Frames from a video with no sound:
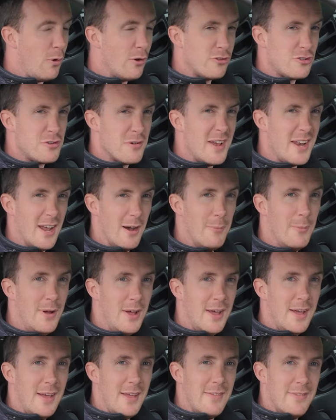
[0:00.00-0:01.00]
Once you're in them,
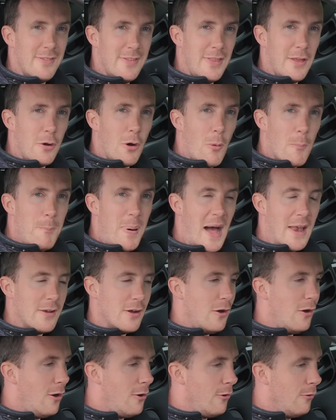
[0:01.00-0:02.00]
they're not bad
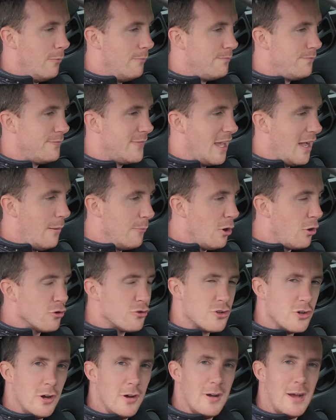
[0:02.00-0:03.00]
at all. I'm
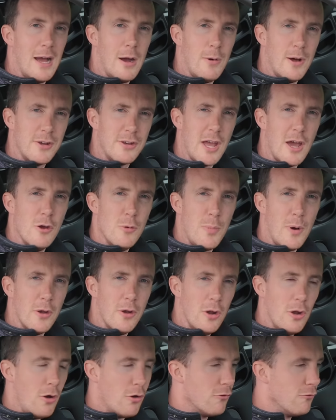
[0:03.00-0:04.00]
not sure how I'd cope on
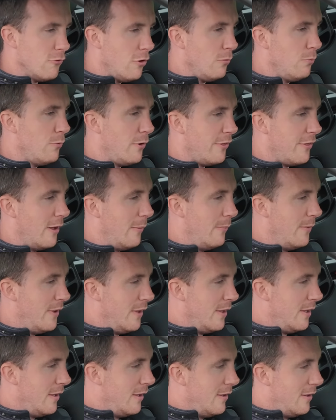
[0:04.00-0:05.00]
a long run with them,
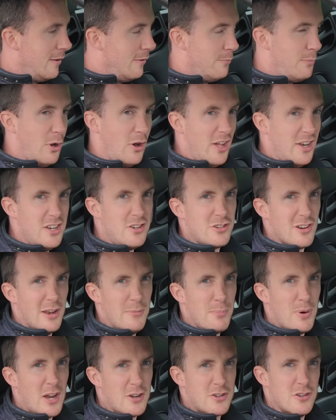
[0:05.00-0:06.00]
but initial
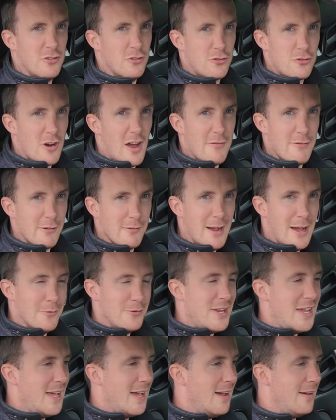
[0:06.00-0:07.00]
impressions driving
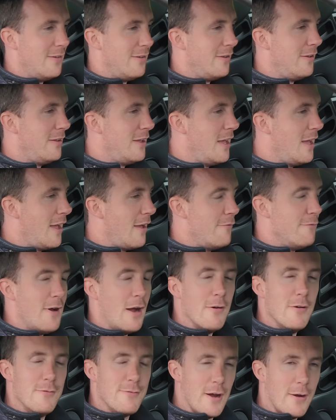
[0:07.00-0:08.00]
around here,
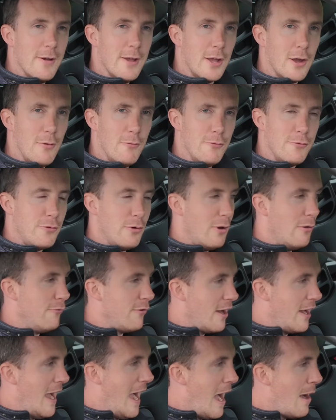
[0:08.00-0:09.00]
very, very comfortable. I'm
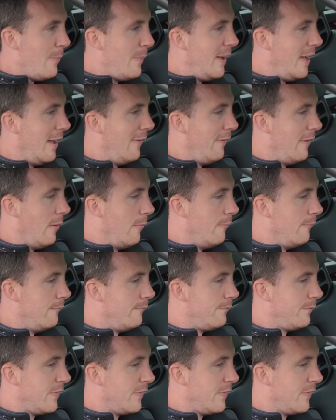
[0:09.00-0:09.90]
very happy in them.